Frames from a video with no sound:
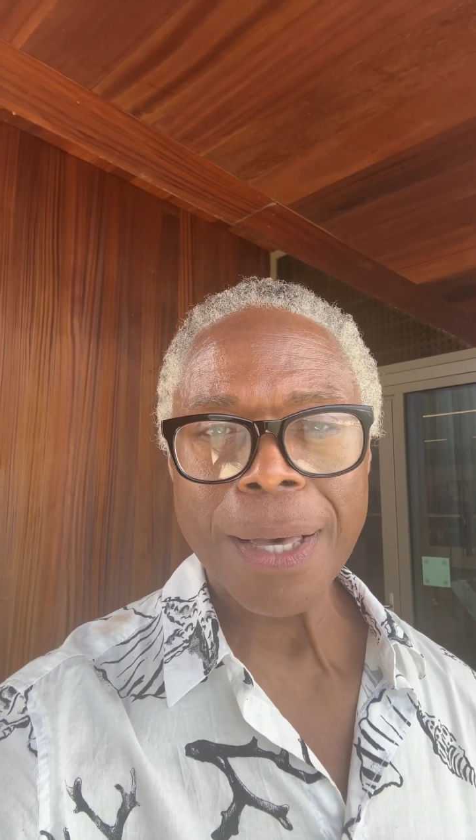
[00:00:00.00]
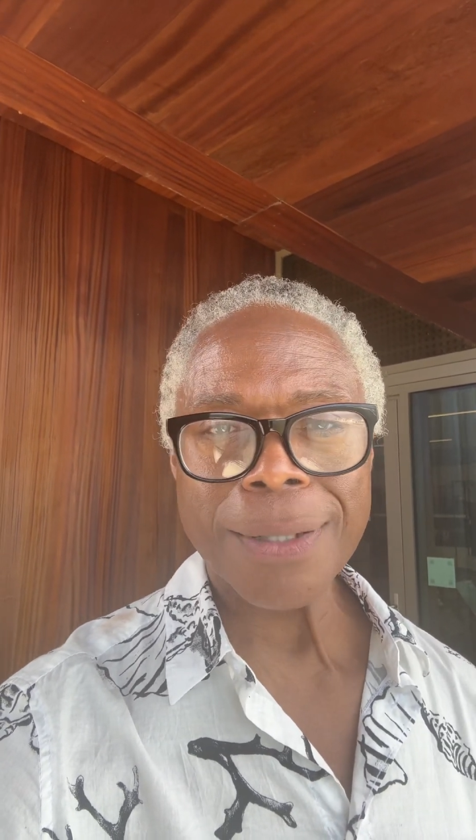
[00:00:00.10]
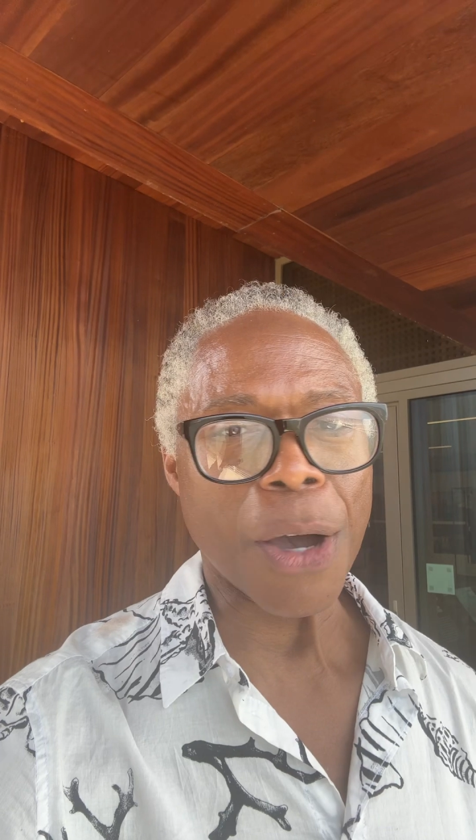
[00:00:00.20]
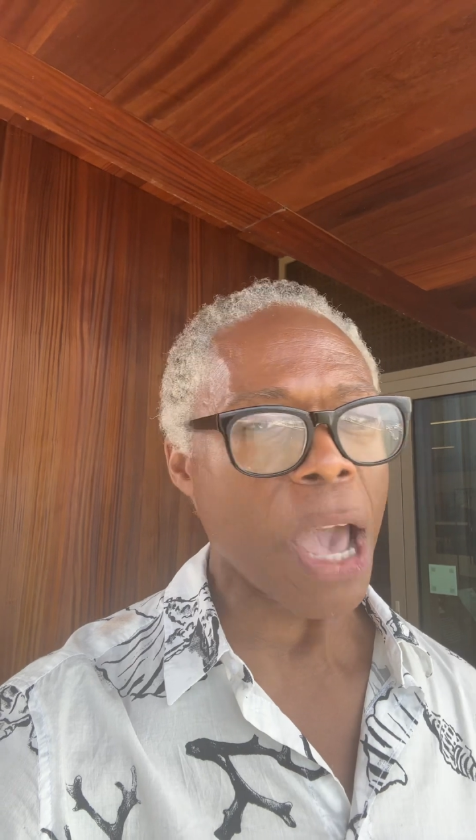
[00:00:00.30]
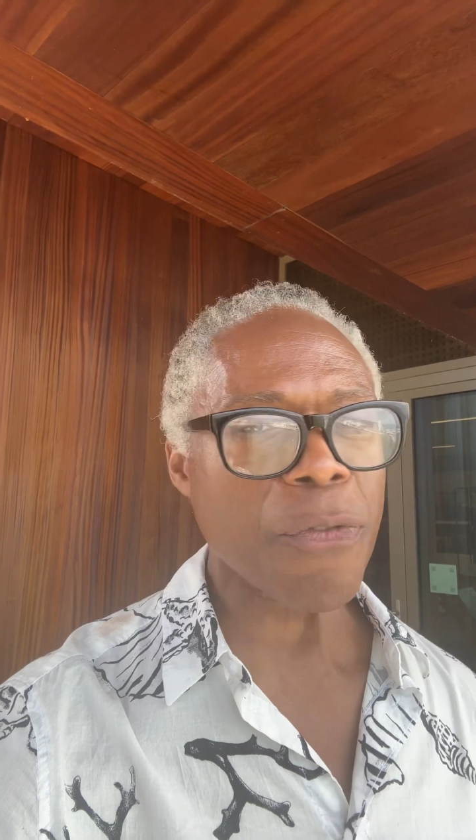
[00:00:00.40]

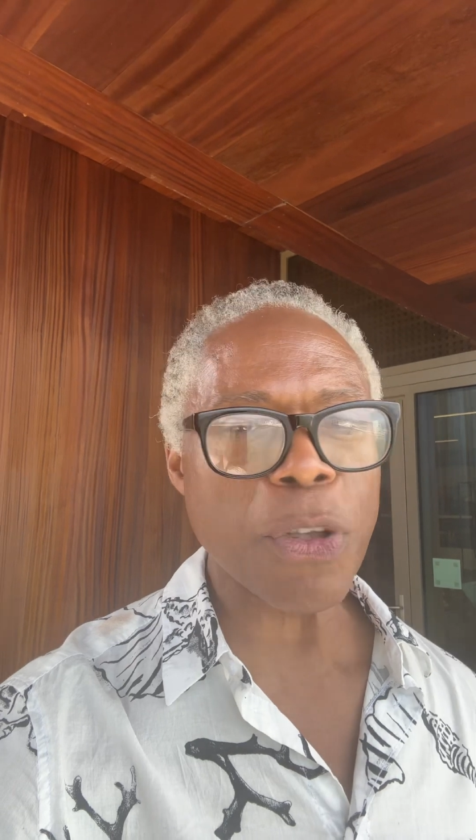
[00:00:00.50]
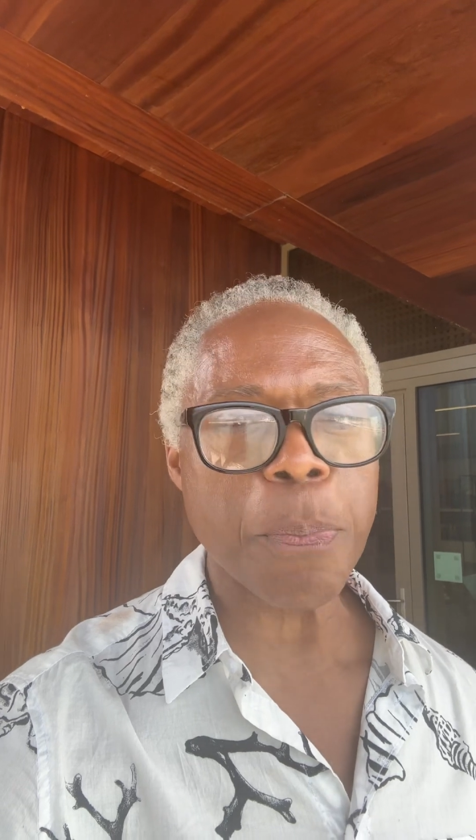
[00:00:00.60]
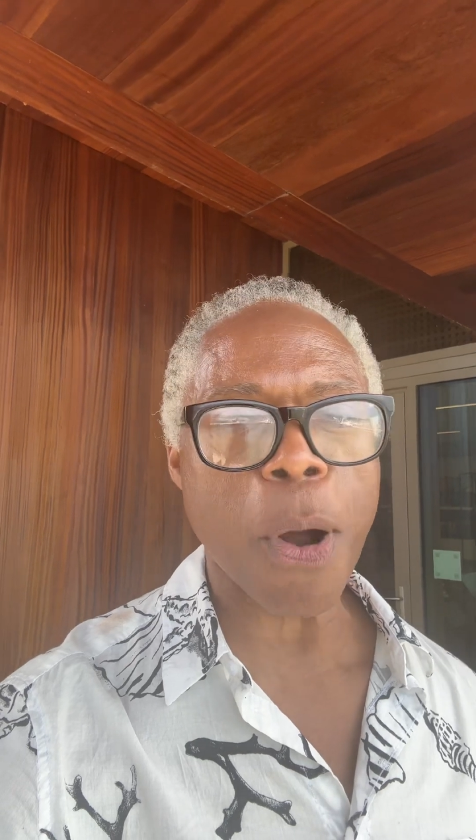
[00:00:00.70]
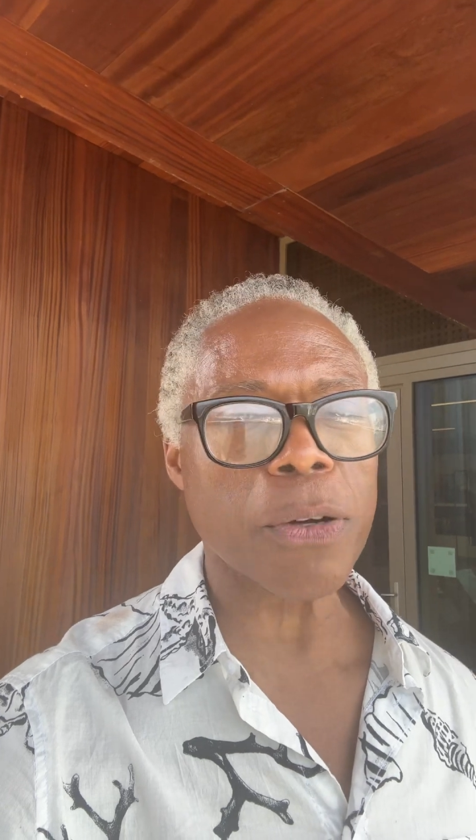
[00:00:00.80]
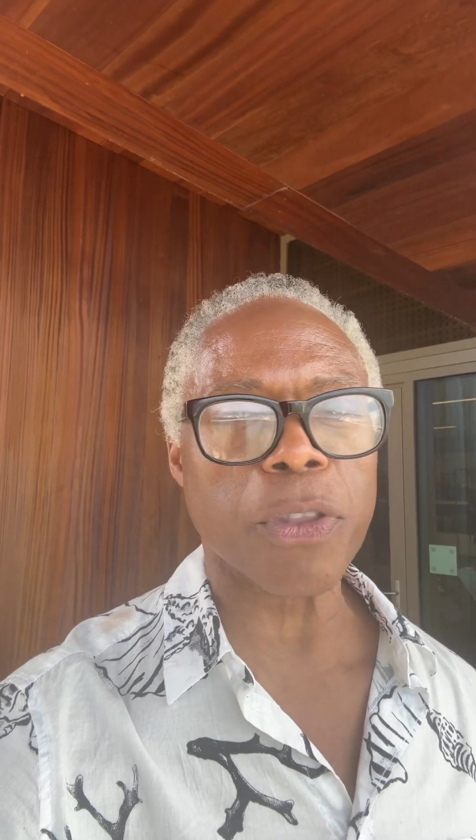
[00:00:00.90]
Now, every
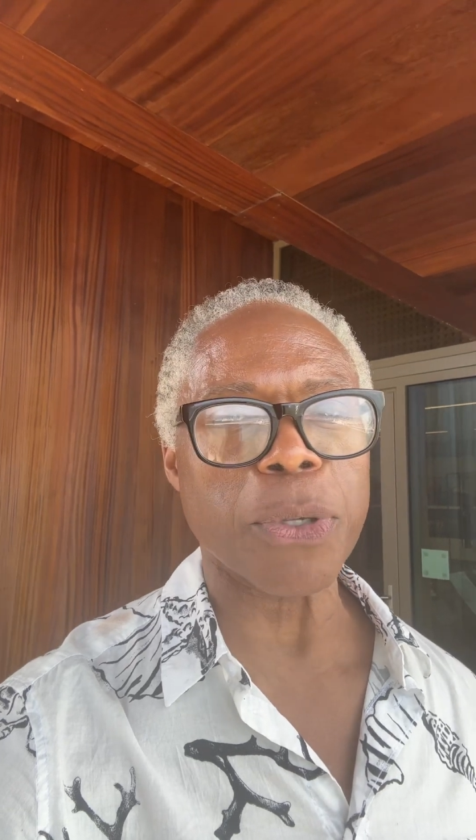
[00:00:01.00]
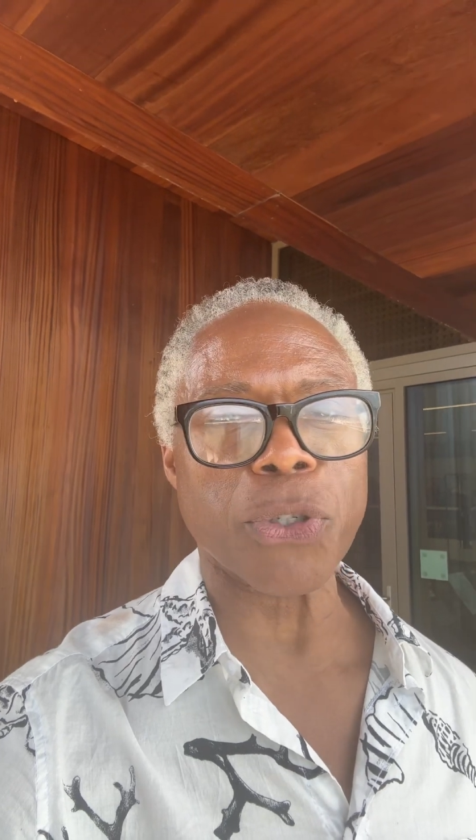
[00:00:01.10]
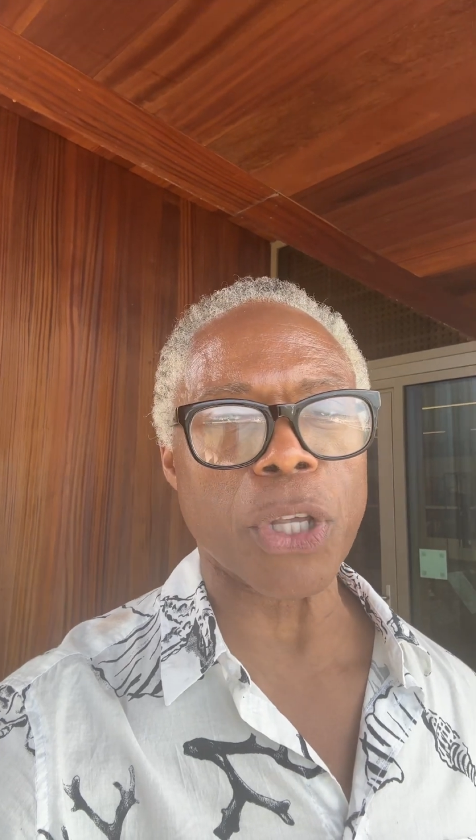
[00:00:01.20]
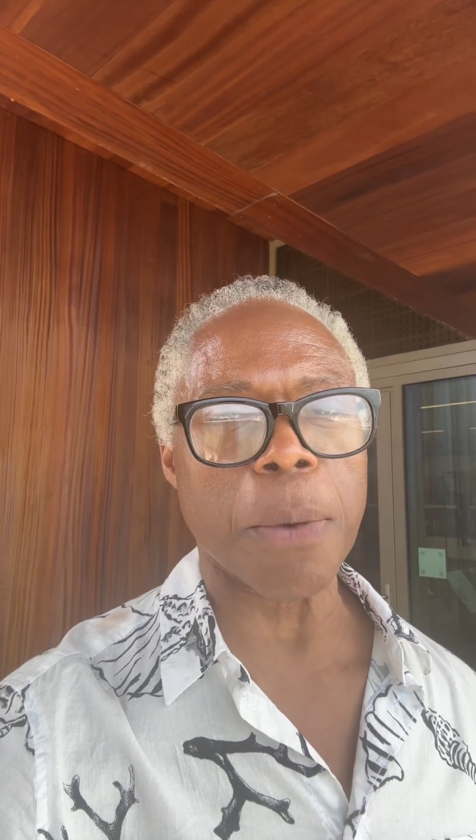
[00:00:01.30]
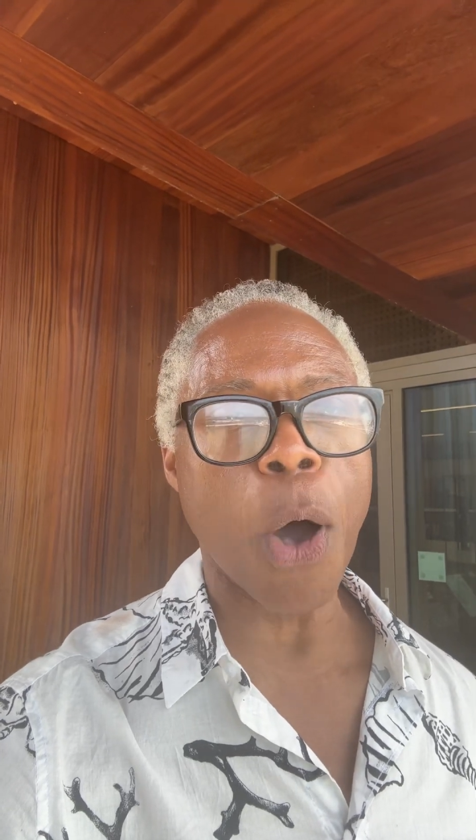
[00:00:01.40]
part of the museum